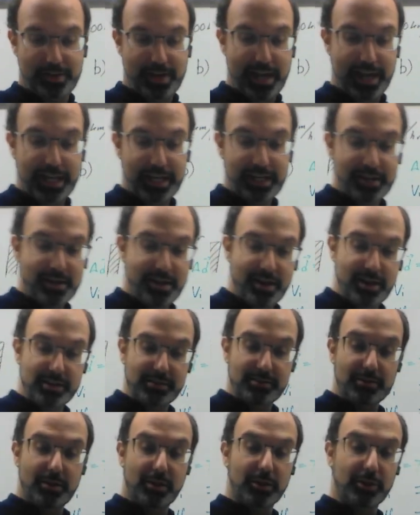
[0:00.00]
8 and
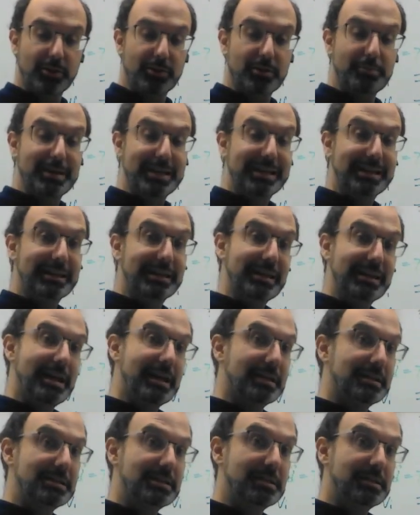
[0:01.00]
9 are going to be
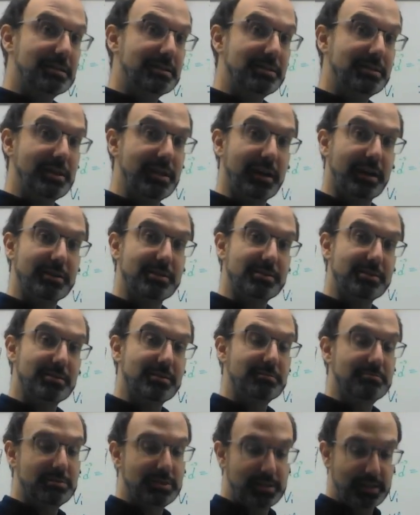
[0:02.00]
connected to 6.
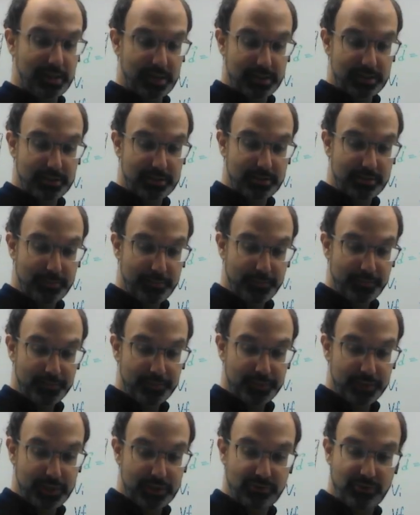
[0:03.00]
6
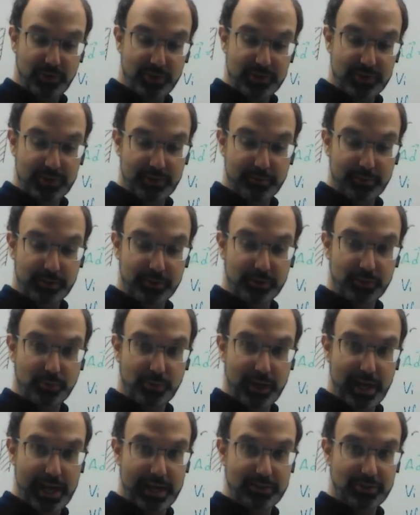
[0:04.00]
is very similar to
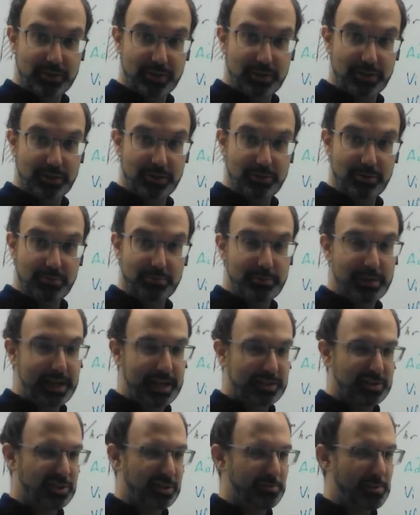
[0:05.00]
what 8's going to do, but
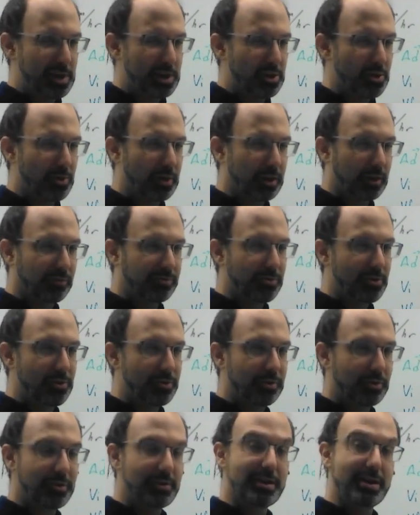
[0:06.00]
8's going to make you go a little
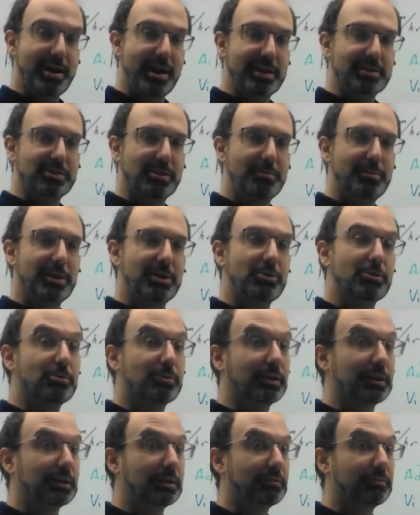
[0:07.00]
further. 9 is going to make you go
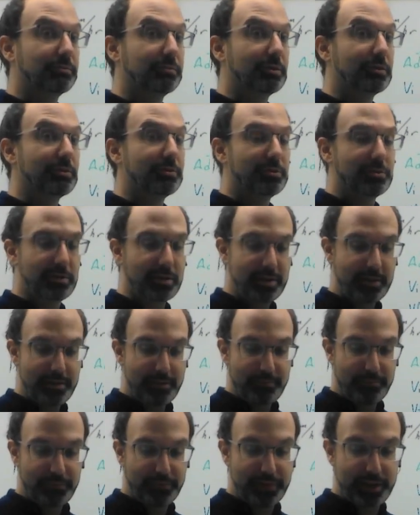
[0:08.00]
a little further
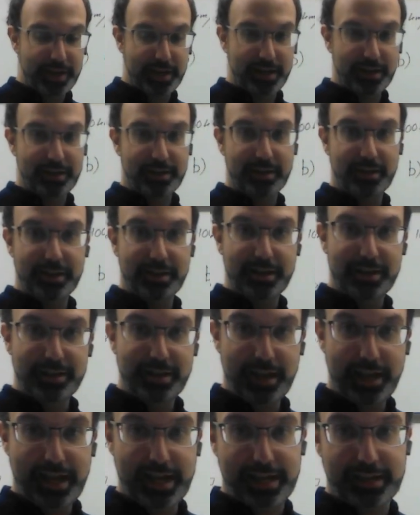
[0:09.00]
than
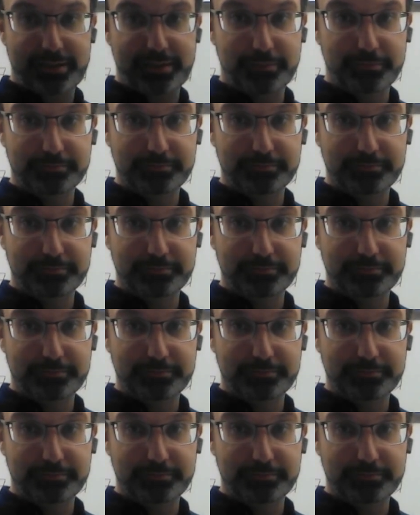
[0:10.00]
8.